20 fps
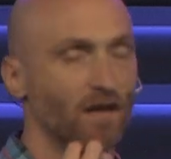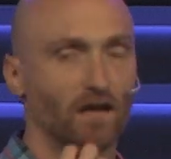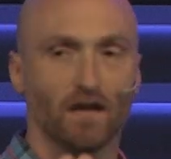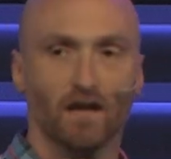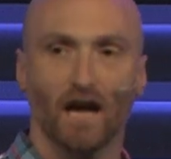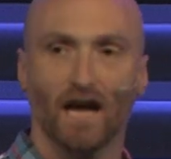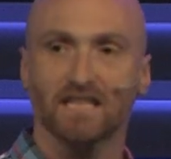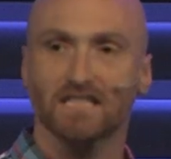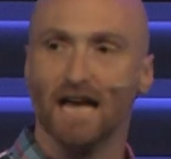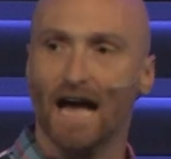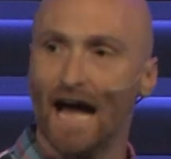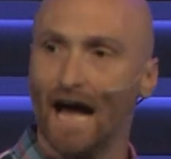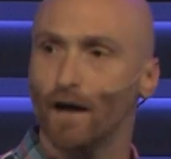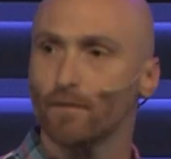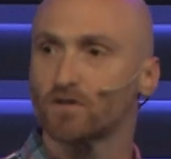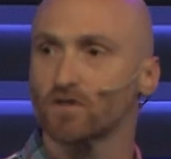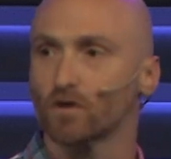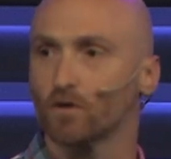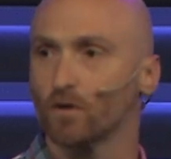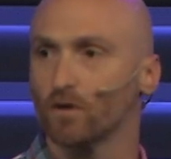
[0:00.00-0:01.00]
has
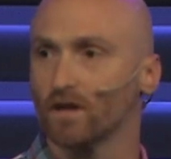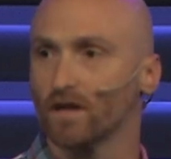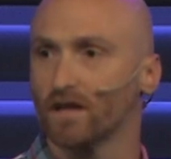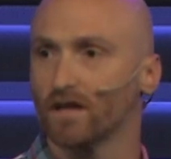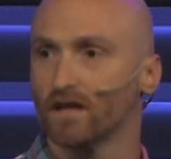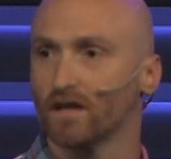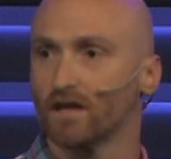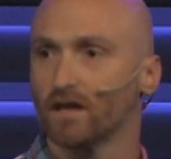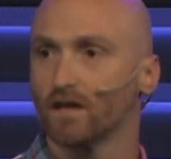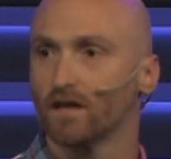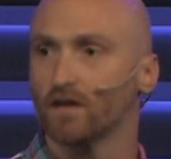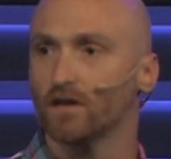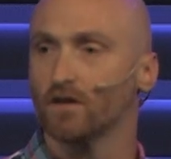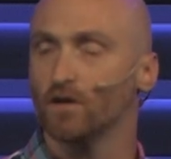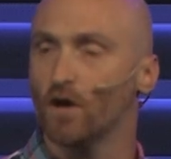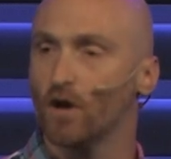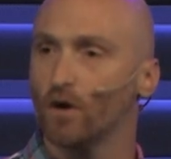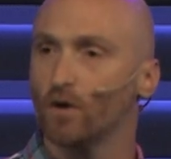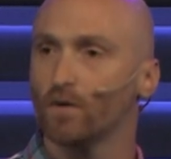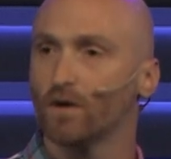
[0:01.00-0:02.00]
absolutely
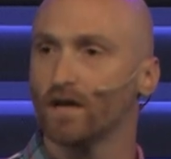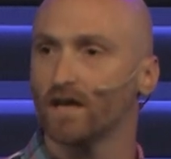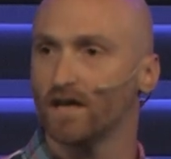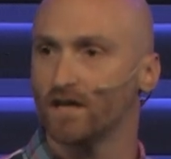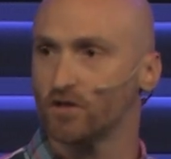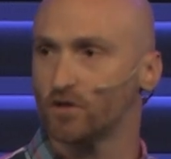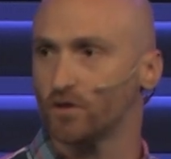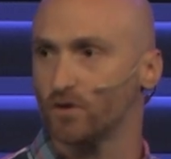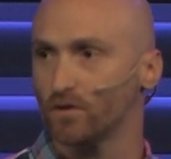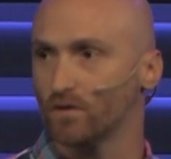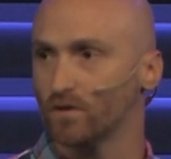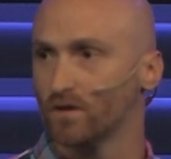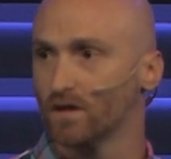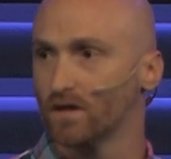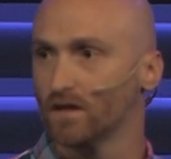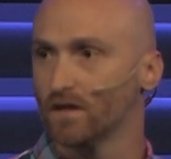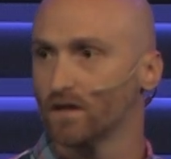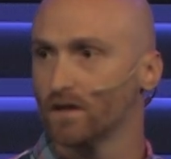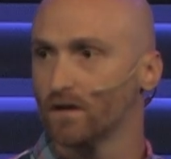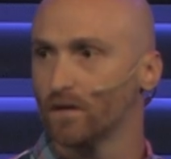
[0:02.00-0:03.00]
no issue
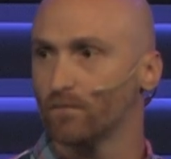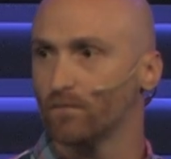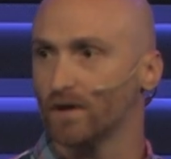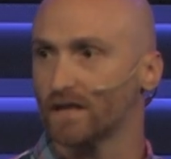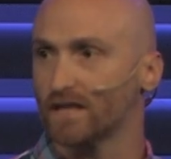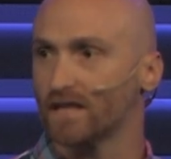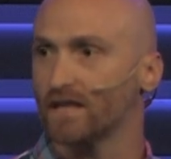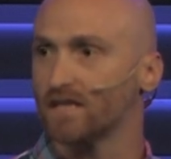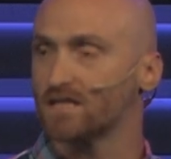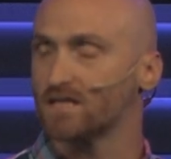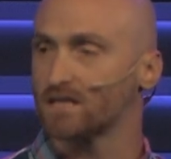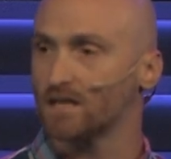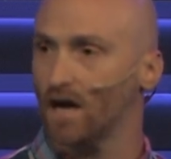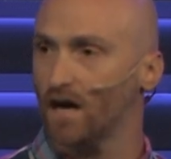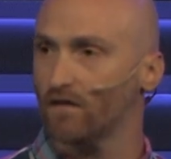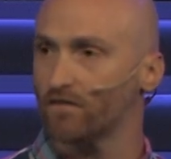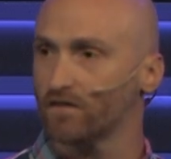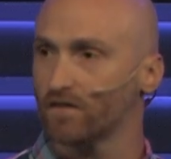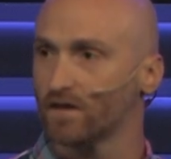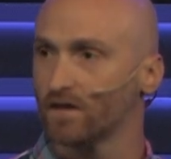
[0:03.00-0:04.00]
bringing his
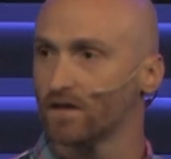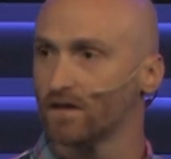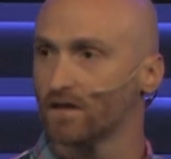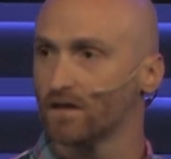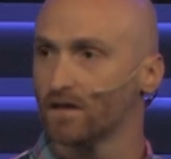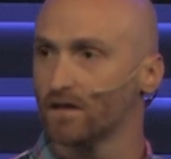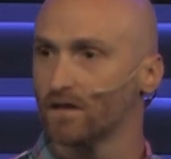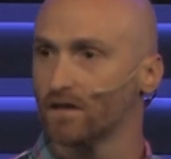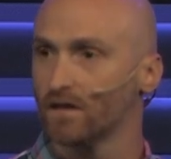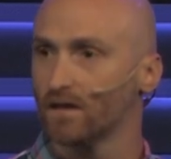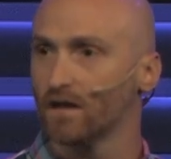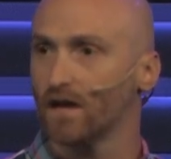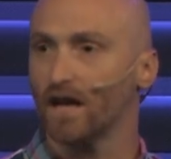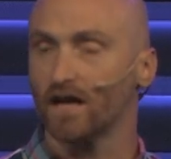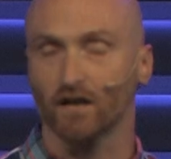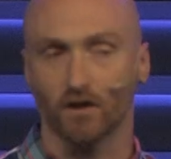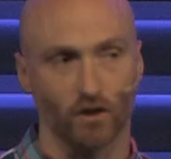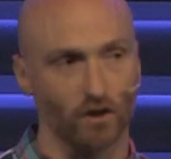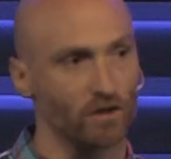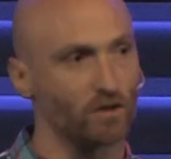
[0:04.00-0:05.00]
tough
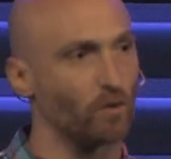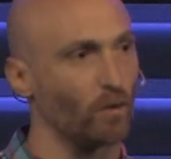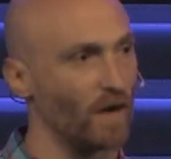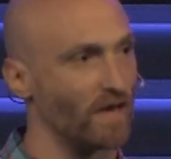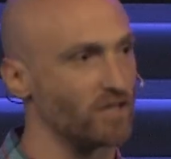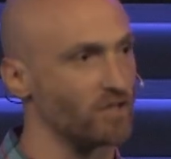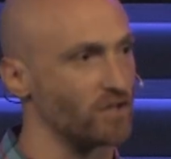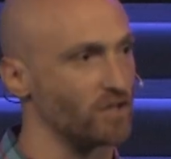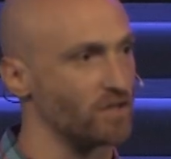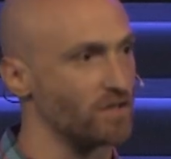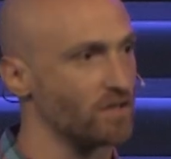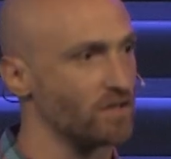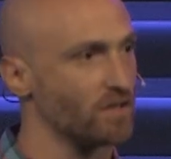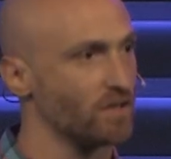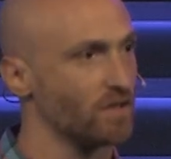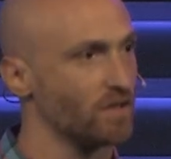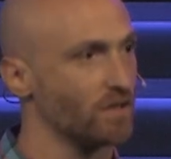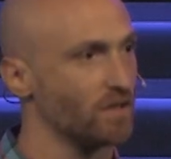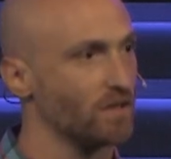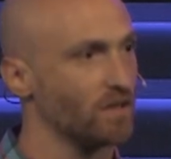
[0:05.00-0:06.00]
and good questions
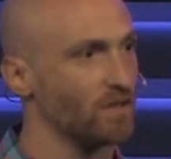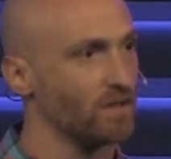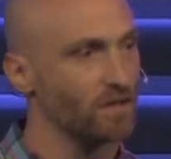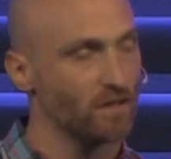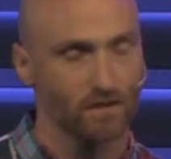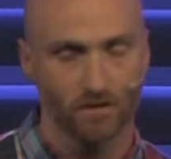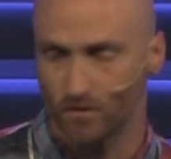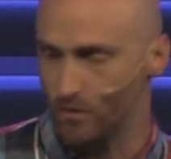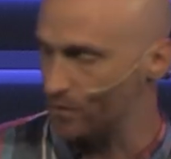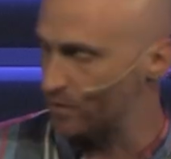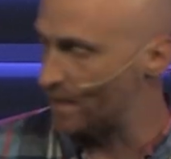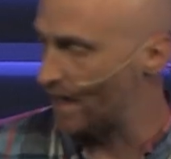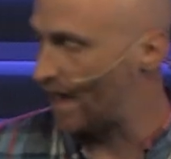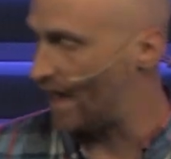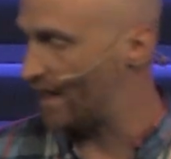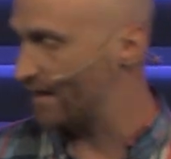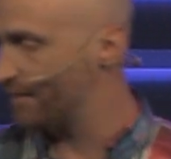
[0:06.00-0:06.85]
to God.